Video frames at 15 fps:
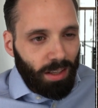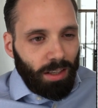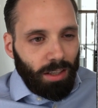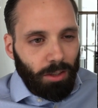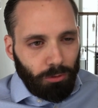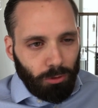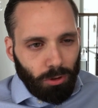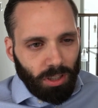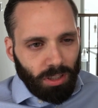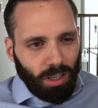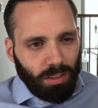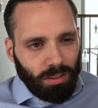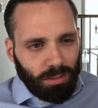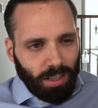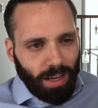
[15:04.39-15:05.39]
If you are
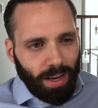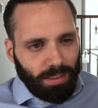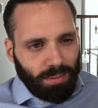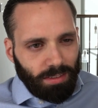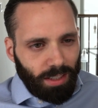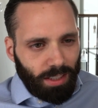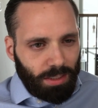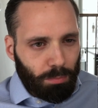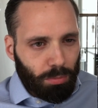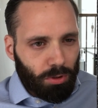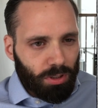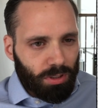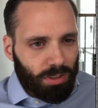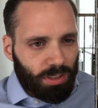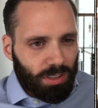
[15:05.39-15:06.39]
not a tax
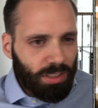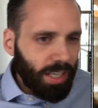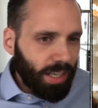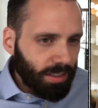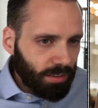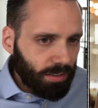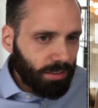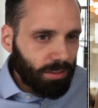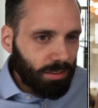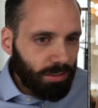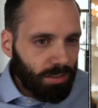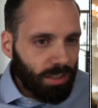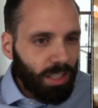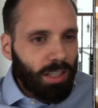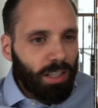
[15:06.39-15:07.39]
expert yet,
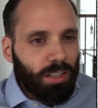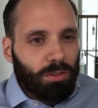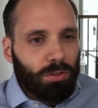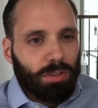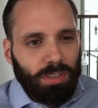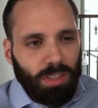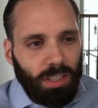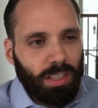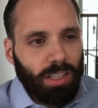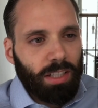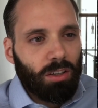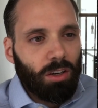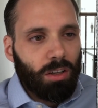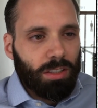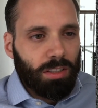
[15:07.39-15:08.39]
you still get
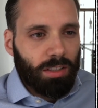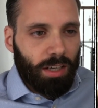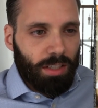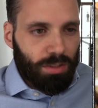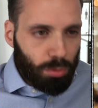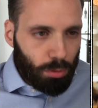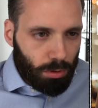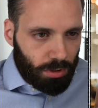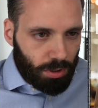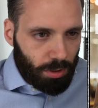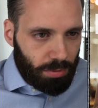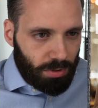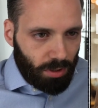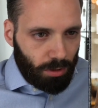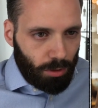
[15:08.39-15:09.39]
all the nice
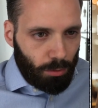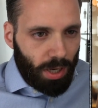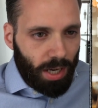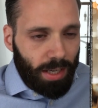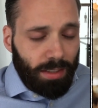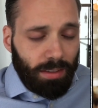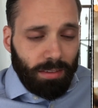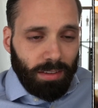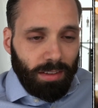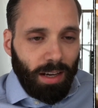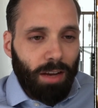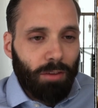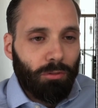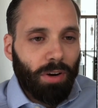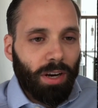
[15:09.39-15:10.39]
tooltips on the right that
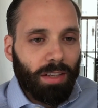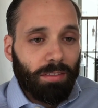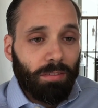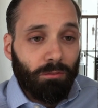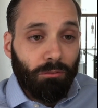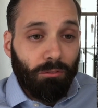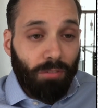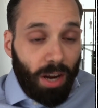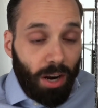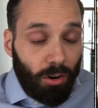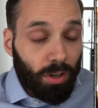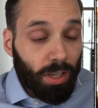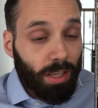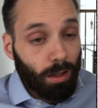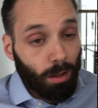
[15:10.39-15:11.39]
I find
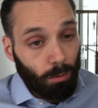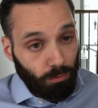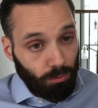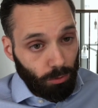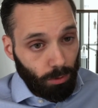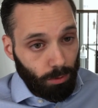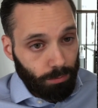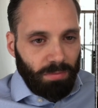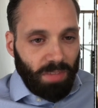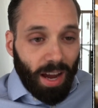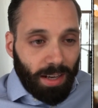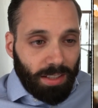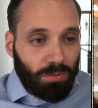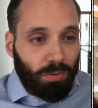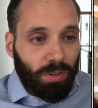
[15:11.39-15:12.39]
very helpful.
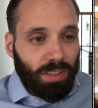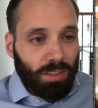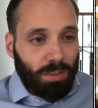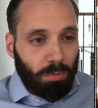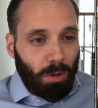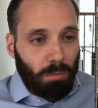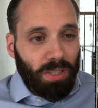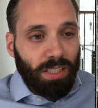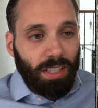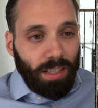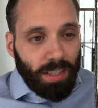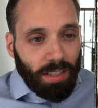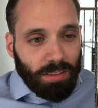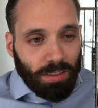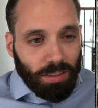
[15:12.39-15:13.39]
Taxfix is probably the
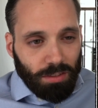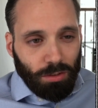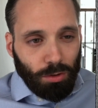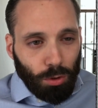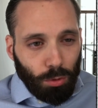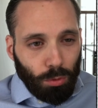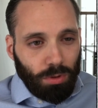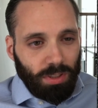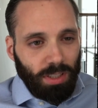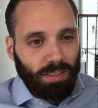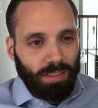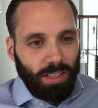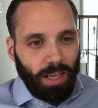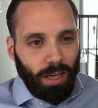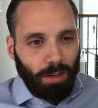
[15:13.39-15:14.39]
easiest to use as
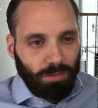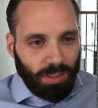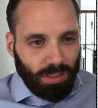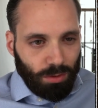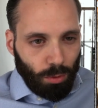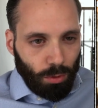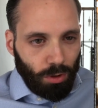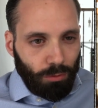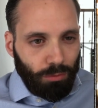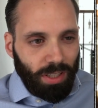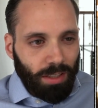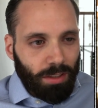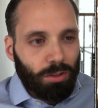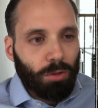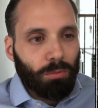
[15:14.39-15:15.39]
they have this sort of
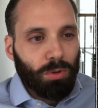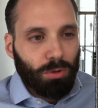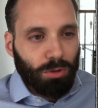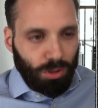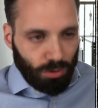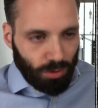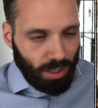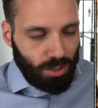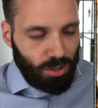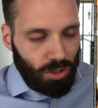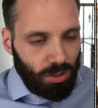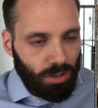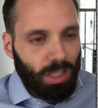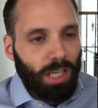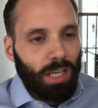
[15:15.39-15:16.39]
interview
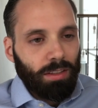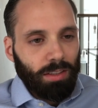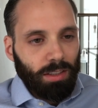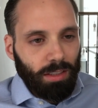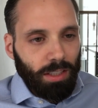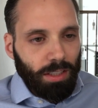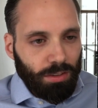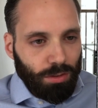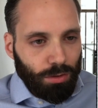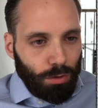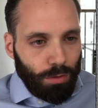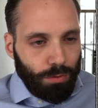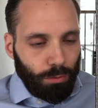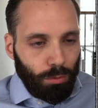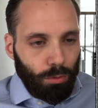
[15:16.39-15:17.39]
structure that leads you
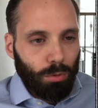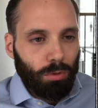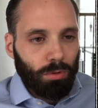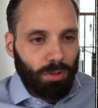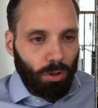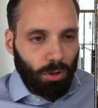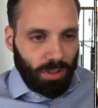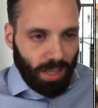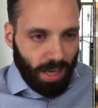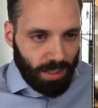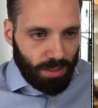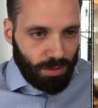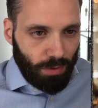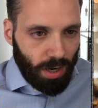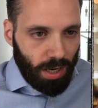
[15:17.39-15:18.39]
through your
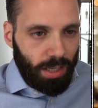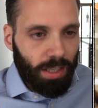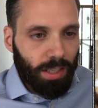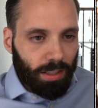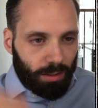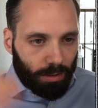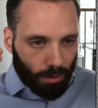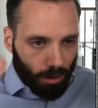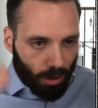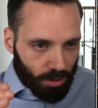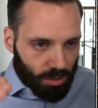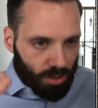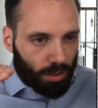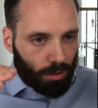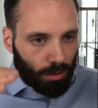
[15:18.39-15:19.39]
tax filing in a
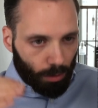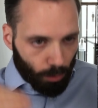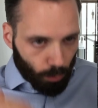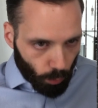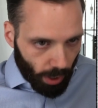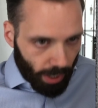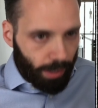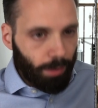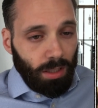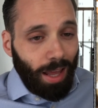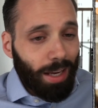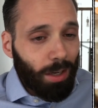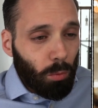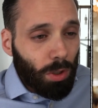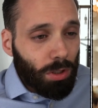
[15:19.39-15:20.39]
logical way.
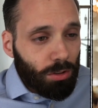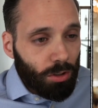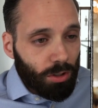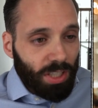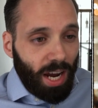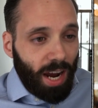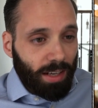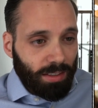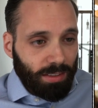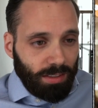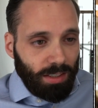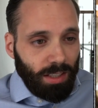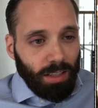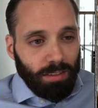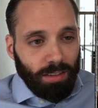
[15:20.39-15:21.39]
Like Wundertax,
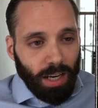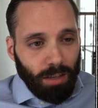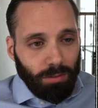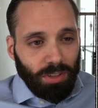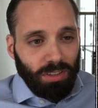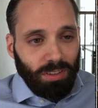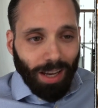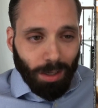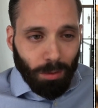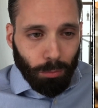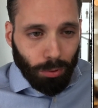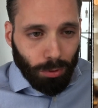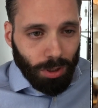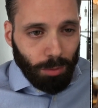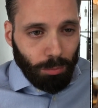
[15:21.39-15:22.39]
they have the 10
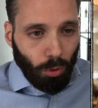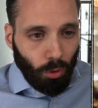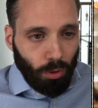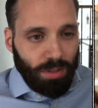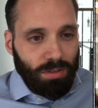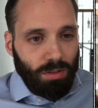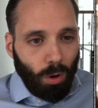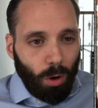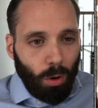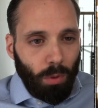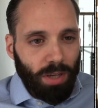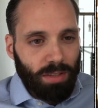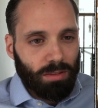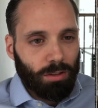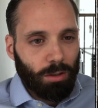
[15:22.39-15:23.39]
bullet points
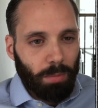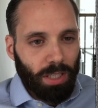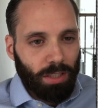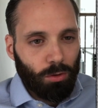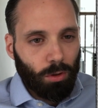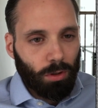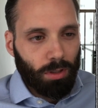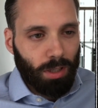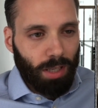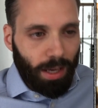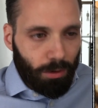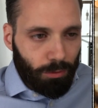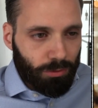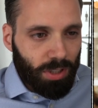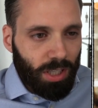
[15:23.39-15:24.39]
always in the menu on the
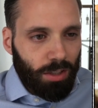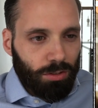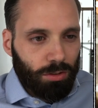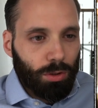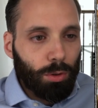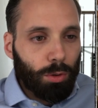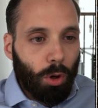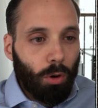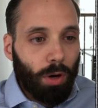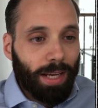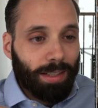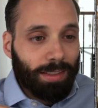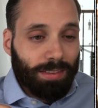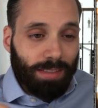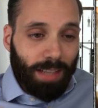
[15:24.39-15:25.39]
left, so you know
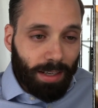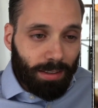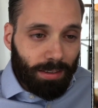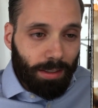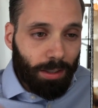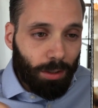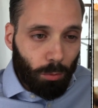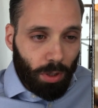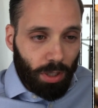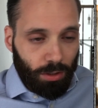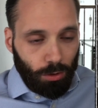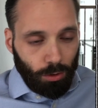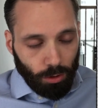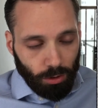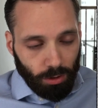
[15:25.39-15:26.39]
exactly where
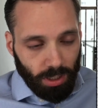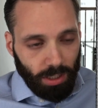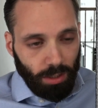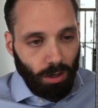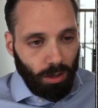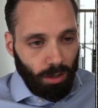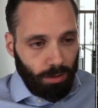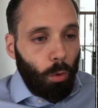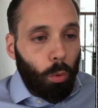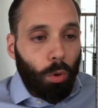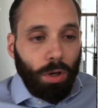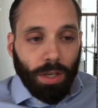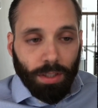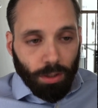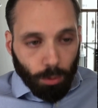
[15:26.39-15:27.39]
you currently are. Who
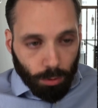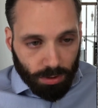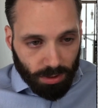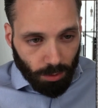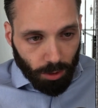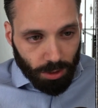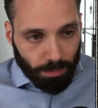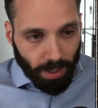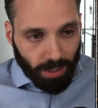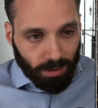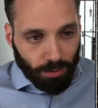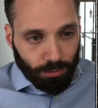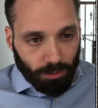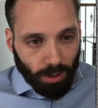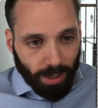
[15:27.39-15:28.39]
can use the
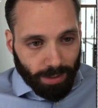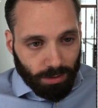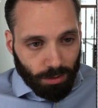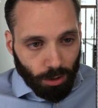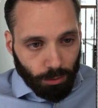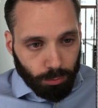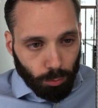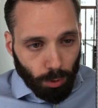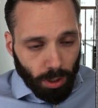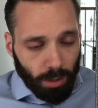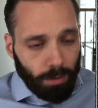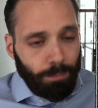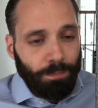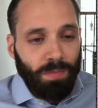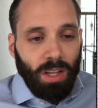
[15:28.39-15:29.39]
respective tax
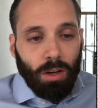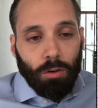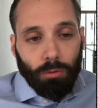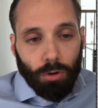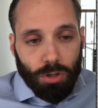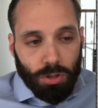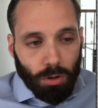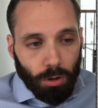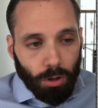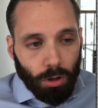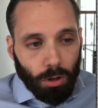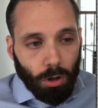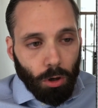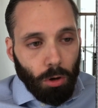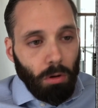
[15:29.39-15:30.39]
software? For
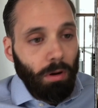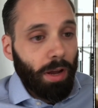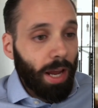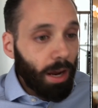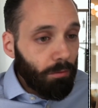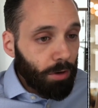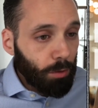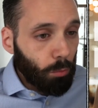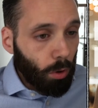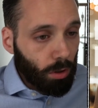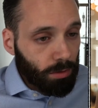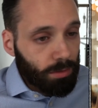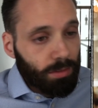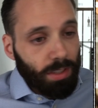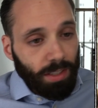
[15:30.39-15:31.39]
Steuergo,
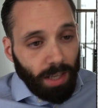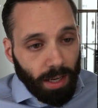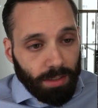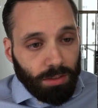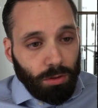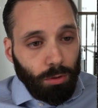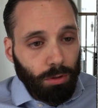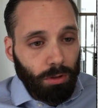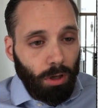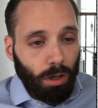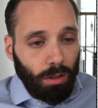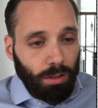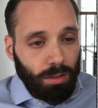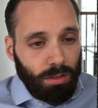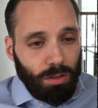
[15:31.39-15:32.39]
everyone that has a good
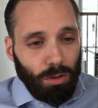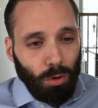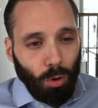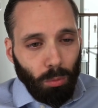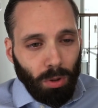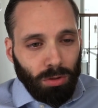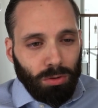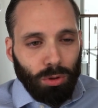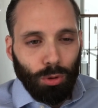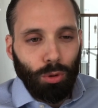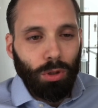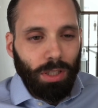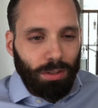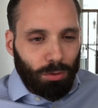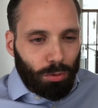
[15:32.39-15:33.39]
knowledge or want to
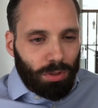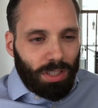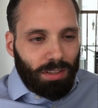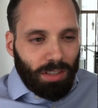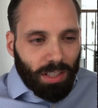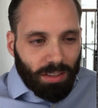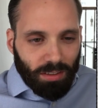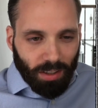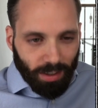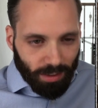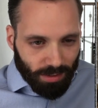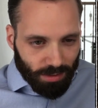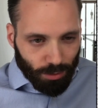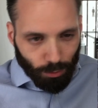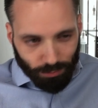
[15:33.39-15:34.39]
look into the
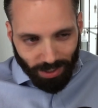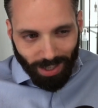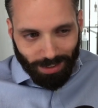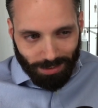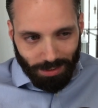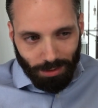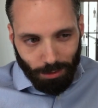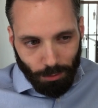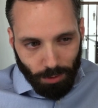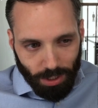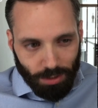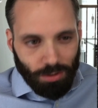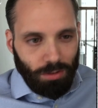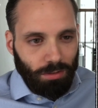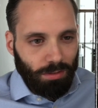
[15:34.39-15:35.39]
details of tax
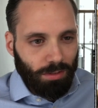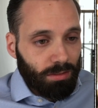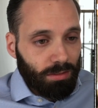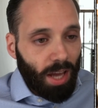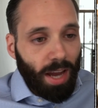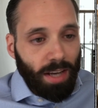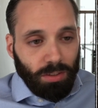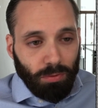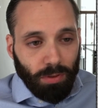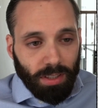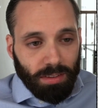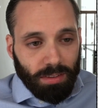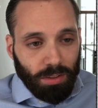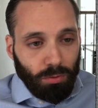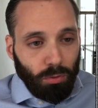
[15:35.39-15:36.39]
declarations.
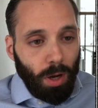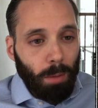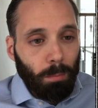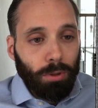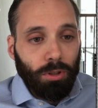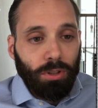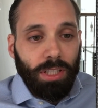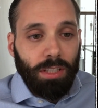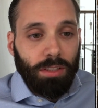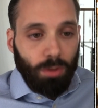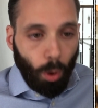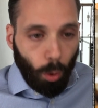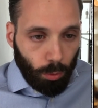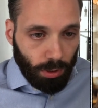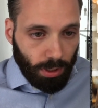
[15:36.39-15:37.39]
Taxfix is for employees
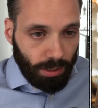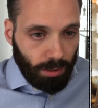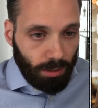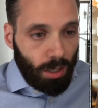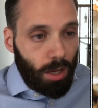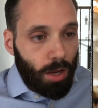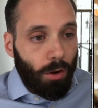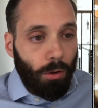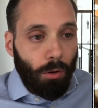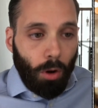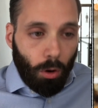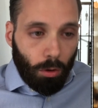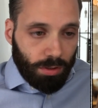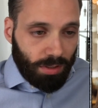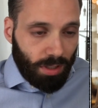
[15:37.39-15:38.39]
only.
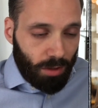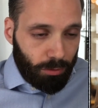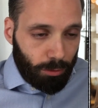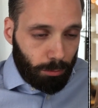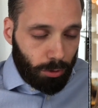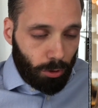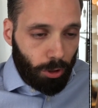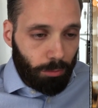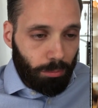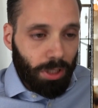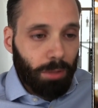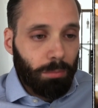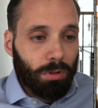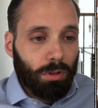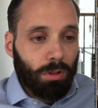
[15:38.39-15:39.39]
No self-employed
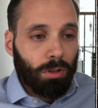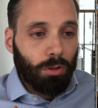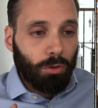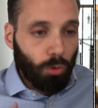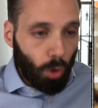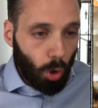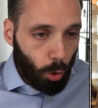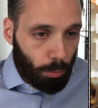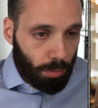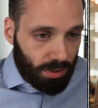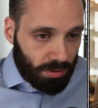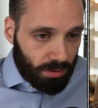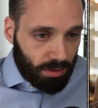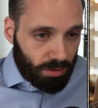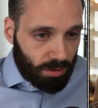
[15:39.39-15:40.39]
people, no
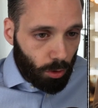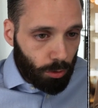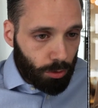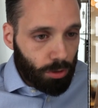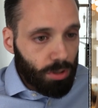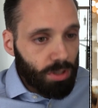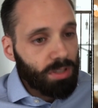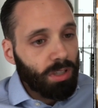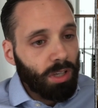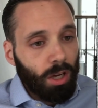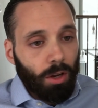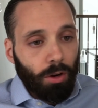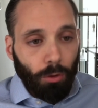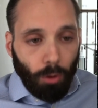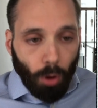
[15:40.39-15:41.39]
business owners,
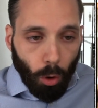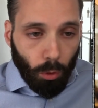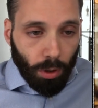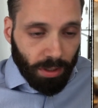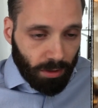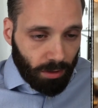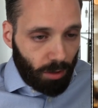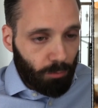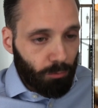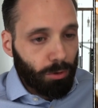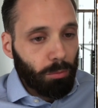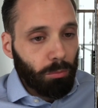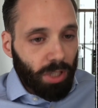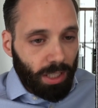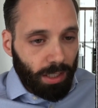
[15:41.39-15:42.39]
no income
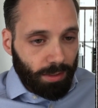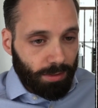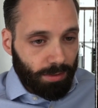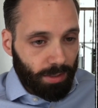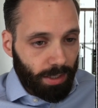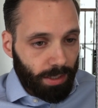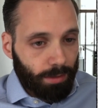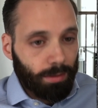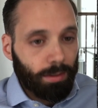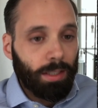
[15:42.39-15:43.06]
from real estate.